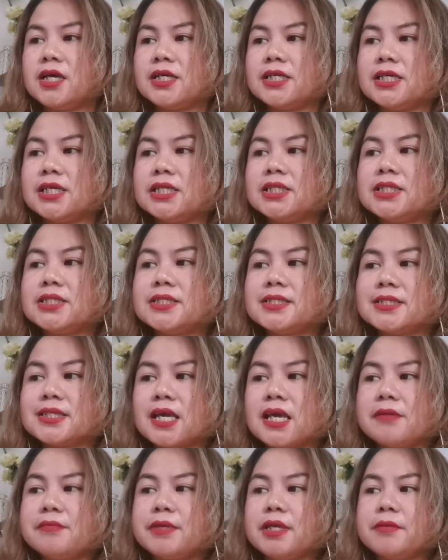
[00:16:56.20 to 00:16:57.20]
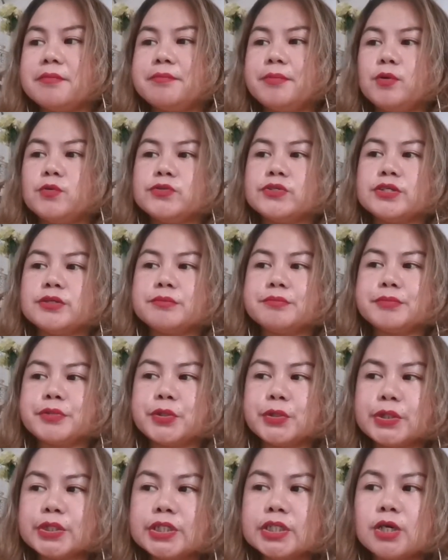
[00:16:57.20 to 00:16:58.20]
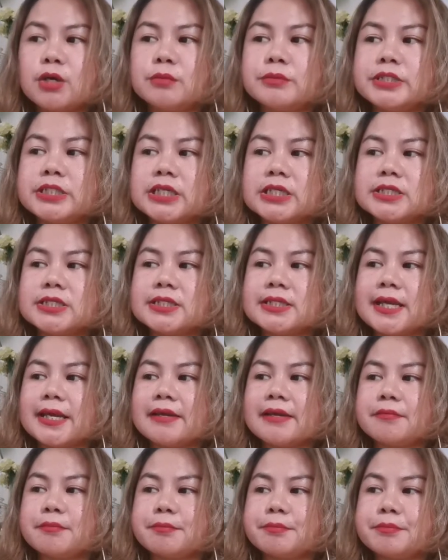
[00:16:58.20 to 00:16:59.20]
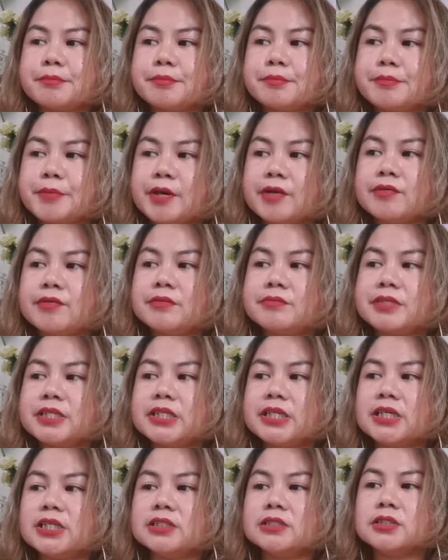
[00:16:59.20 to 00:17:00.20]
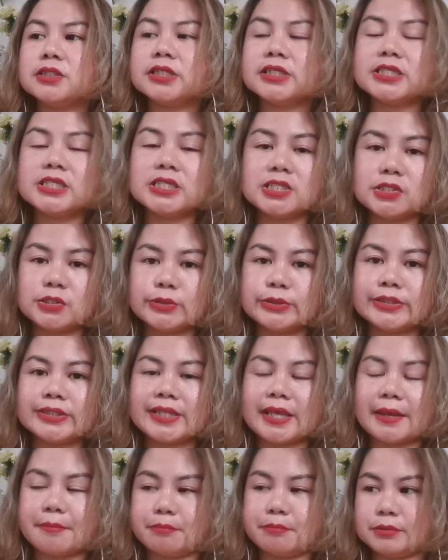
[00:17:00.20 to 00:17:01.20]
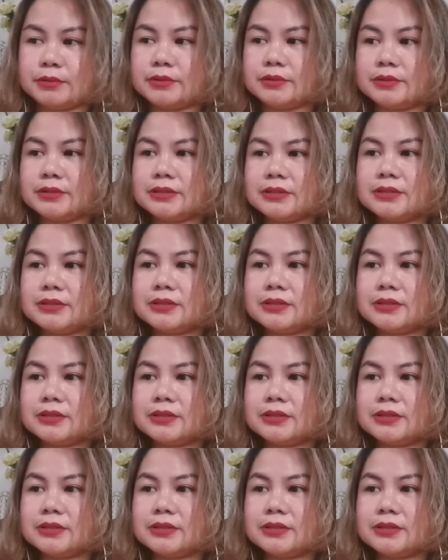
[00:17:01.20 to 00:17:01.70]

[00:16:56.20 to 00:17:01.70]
in the same imposing pure dominance like pyramidal Hindu temple.